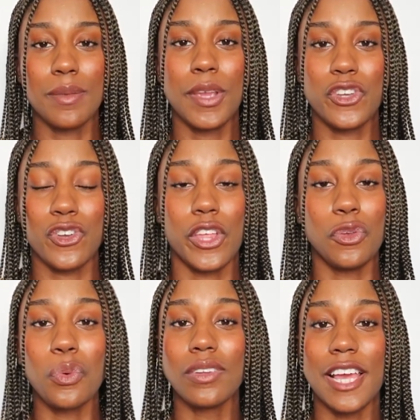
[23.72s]
to make sure
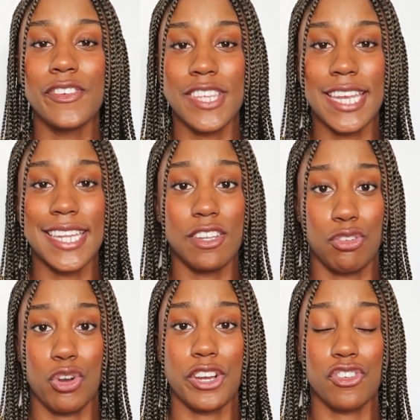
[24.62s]
that your life is heading in
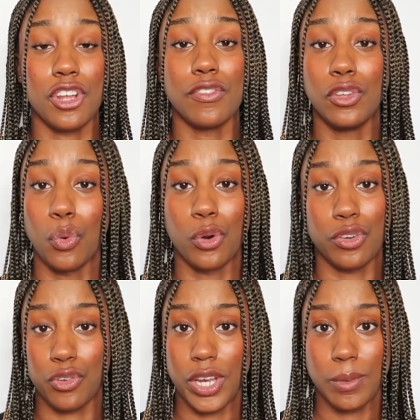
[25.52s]
the direction of
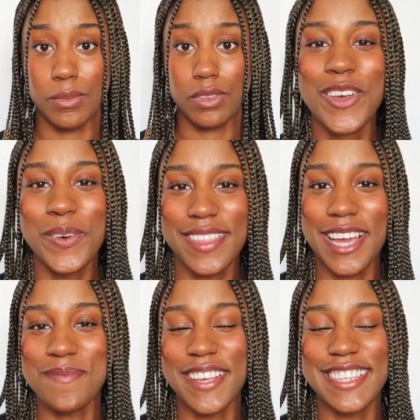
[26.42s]
your dreams. With
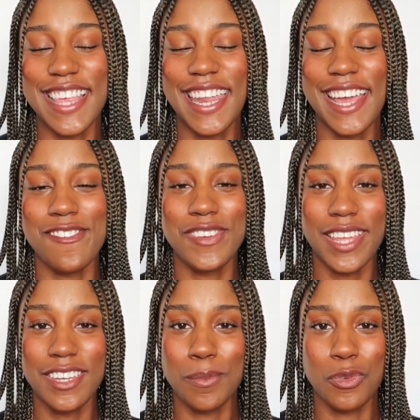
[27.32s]
that being said, I have
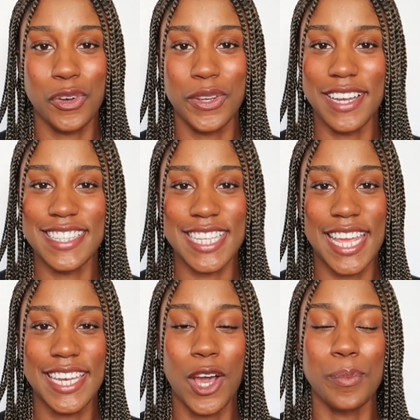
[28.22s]
10 tips for you guys
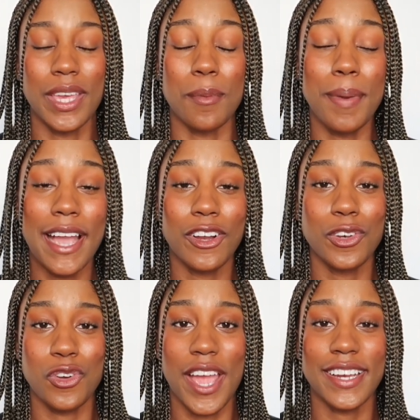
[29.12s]
today to help you get back
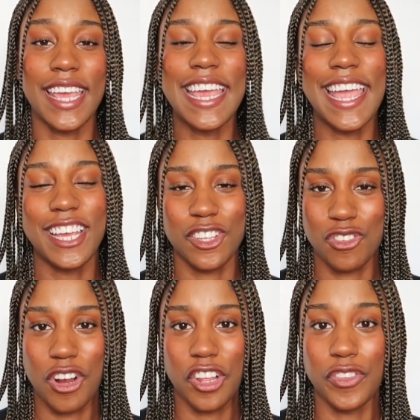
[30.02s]
on track and get
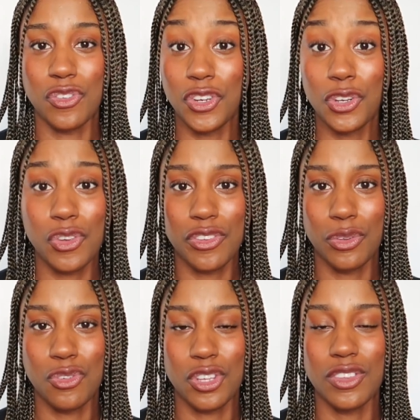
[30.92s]
started on those New Year's
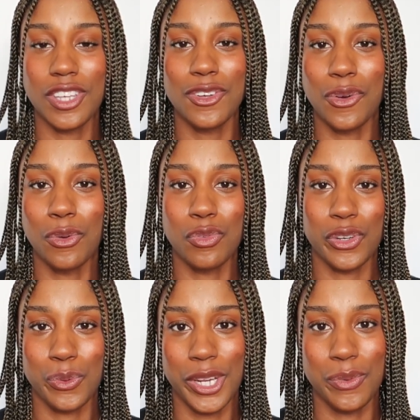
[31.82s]
resolutions and goals
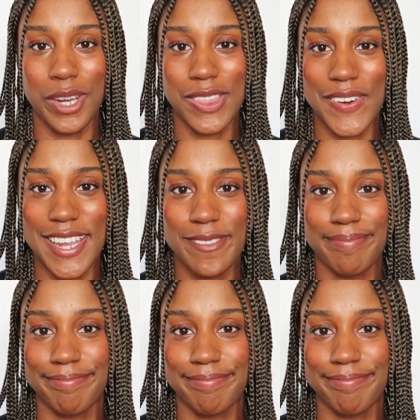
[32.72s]
for 2023.